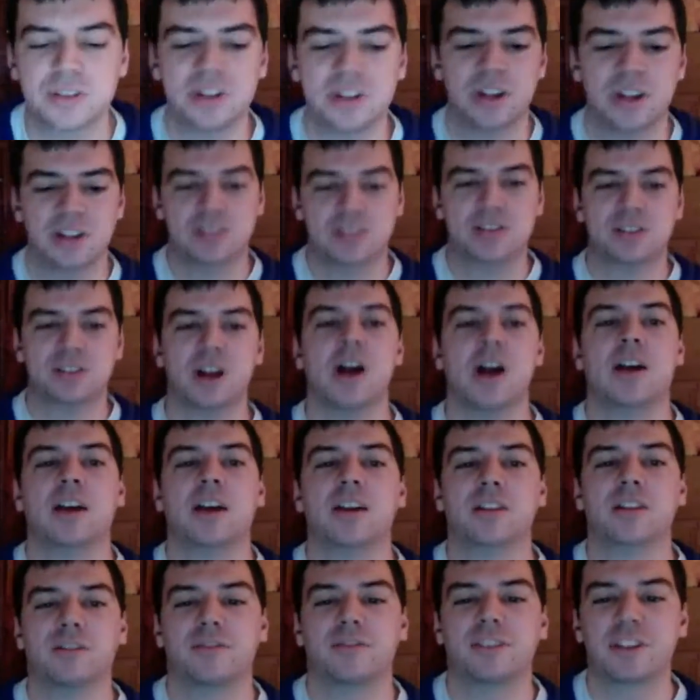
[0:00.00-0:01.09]
stalking
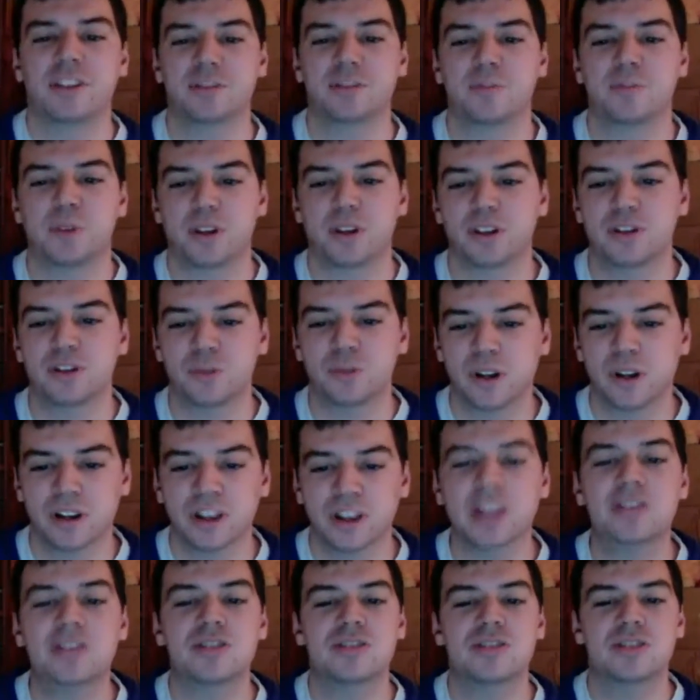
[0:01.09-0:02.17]
your Facebook and Twitter,
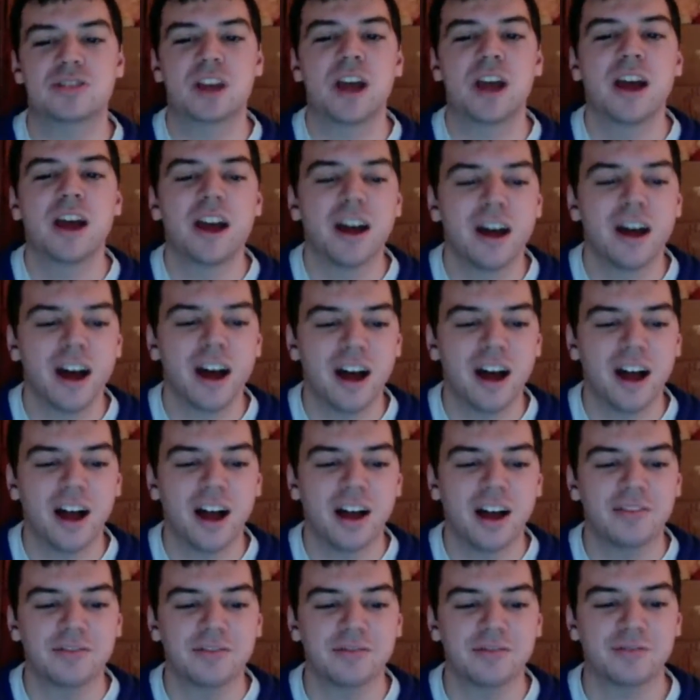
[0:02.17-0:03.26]

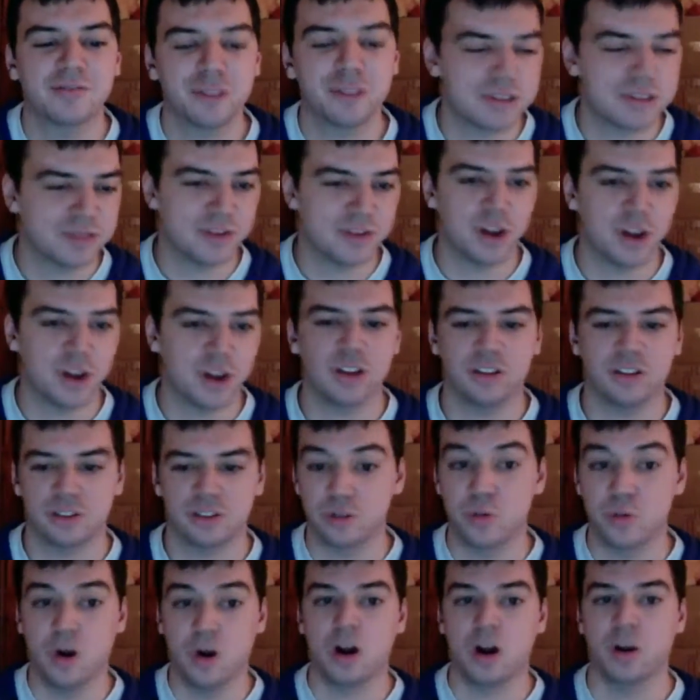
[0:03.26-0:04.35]
first of all, you
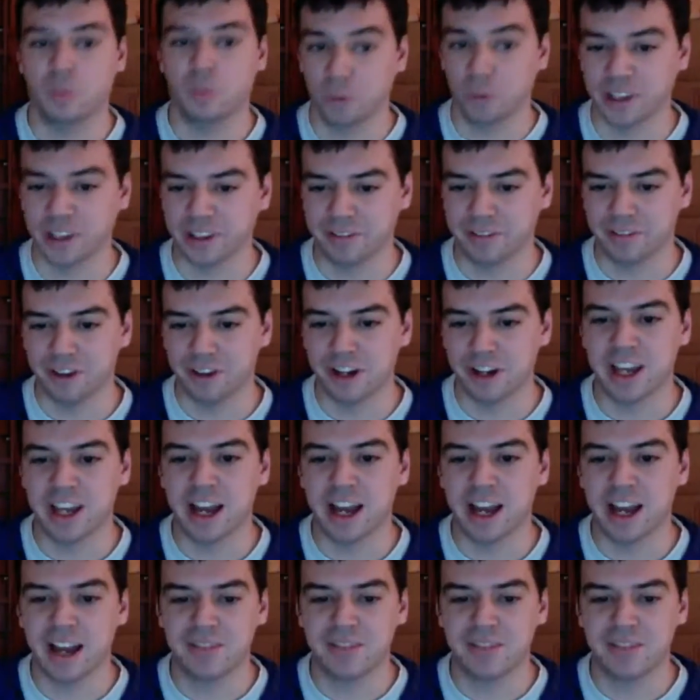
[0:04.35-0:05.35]
are really funny. I've seen